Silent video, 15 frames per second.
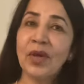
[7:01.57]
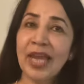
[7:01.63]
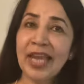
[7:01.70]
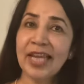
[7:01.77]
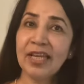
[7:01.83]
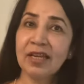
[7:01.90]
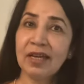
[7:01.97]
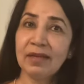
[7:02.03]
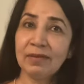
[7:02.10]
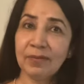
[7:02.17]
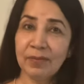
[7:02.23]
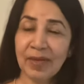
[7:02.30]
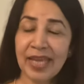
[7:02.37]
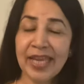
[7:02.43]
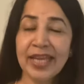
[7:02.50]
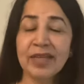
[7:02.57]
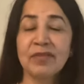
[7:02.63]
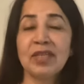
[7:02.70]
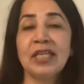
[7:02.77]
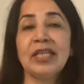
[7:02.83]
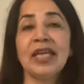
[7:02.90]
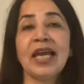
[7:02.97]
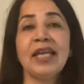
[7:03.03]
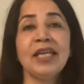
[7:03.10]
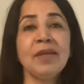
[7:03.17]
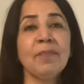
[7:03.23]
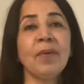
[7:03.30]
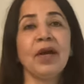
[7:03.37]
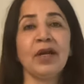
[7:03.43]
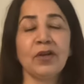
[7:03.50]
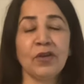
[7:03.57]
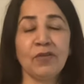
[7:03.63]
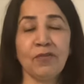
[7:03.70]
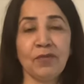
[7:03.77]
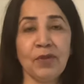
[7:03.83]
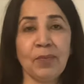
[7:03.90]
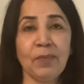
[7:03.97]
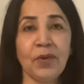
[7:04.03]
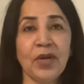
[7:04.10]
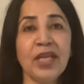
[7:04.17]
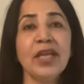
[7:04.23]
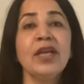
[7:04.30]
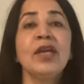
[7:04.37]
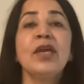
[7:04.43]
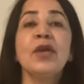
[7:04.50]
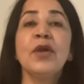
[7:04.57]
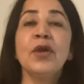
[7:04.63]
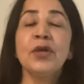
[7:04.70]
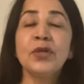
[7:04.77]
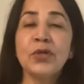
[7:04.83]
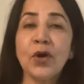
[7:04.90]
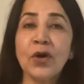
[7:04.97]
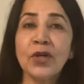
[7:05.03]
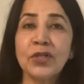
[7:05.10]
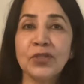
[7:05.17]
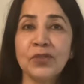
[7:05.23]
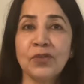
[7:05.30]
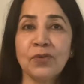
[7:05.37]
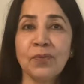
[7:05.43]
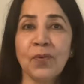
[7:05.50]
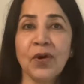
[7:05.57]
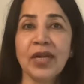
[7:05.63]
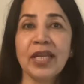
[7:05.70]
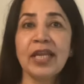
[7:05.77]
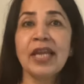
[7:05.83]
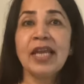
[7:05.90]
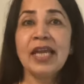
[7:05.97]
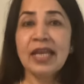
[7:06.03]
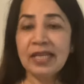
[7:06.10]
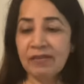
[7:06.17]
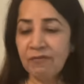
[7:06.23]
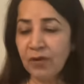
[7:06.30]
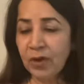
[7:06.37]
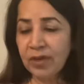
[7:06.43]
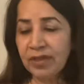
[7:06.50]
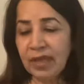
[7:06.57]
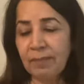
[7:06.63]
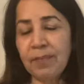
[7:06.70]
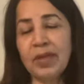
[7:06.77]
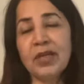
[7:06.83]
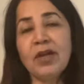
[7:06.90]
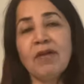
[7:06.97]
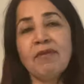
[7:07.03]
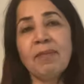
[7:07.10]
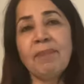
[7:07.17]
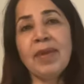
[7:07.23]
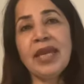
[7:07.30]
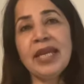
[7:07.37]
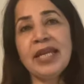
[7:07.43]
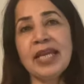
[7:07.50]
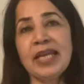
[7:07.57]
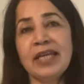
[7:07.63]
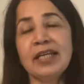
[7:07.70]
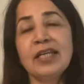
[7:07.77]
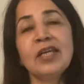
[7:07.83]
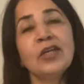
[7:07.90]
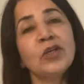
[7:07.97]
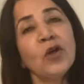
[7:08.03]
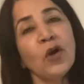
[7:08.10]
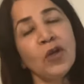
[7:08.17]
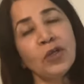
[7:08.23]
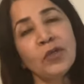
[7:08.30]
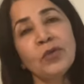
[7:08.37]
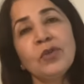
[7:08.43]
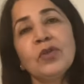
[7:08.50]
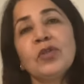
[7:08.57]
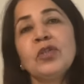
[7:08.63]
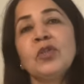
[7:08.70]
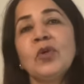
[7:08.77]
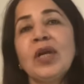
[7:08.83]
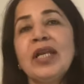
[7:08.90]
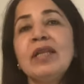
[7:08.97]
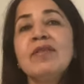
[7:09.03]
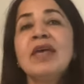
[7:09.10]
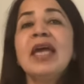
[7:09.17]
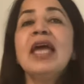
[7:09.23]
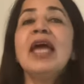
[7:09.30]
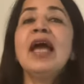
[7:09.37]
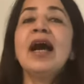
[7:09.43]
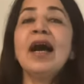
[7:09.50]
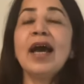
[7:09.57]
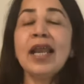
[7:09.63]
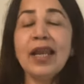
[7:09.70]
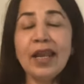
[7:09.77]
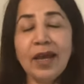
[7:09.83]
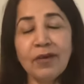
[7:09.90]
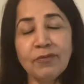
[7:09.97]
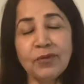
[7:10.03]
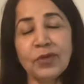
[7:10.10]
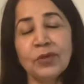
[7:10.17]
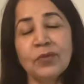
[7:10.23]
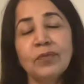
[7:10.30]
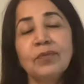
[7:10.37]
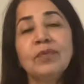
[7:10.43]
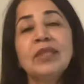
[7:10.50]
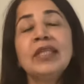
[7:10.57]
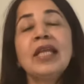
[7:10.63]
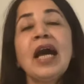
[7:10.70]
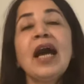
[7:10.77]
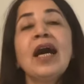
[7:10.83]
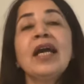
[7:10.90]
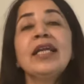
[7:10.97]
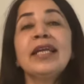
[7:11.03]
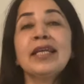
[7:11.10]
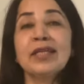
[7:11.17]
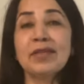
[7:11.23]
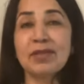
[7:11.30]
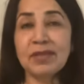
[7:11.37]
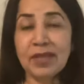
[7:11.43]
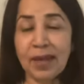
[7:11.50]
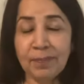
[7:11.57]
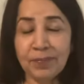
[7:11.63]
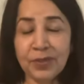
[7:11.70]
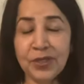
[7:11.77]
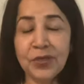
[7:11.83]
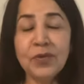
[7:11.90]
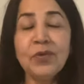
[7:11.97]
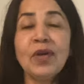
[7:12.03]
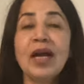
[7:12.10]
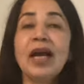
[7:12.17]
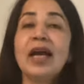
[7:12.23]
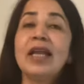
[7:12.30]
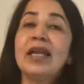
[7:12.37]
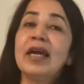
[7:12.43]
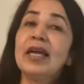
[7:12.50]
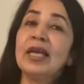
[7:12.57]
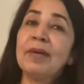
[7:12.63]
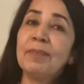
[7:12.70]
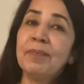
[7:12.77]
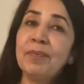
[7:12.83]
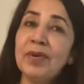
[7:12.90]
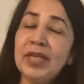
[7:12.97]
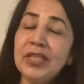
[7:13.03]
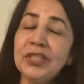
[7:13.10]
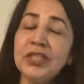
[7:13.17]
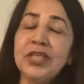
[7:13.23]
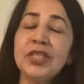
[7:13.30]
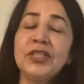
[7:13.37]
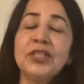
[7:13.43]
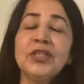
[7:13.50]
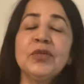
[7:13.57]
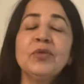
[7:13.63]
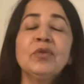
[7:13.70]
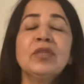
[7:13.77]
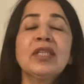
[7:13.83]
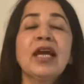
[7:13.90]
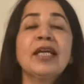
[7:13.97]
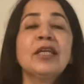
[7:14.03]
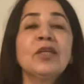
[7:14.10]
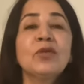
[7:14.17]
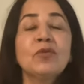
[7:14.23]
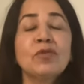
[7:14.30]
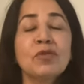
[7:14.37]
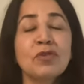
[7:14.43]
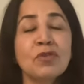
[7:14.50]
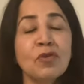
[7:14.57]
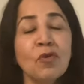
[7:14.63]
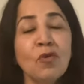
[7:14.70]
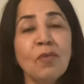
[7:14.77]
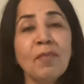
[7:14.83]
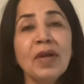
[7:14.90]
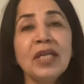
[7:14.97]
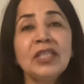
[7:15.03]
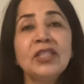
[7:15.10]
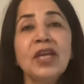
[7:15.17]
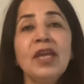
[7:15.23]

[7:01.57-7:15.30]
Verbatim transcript: ache, aches in any part of your body talk to your body for example you have a pain here talk to your joint i love you i accept you and i appreciate you thank you so much